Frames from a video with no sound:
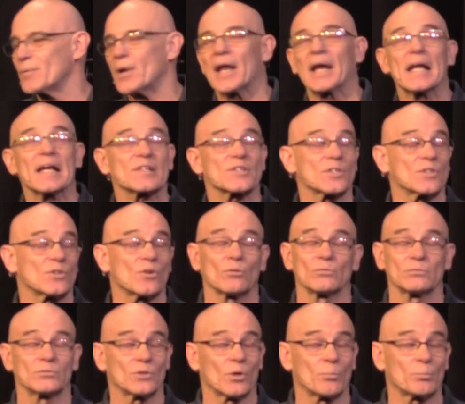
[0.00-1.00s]
I'm not asking,
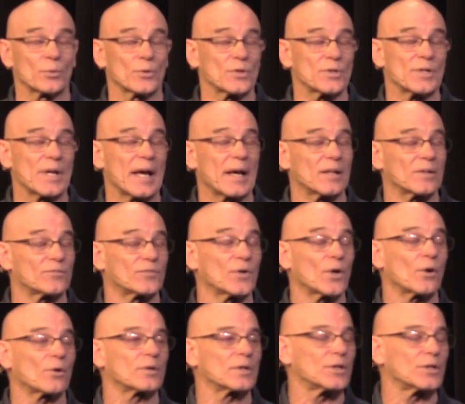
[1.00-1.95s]
don't, don't put it down if you're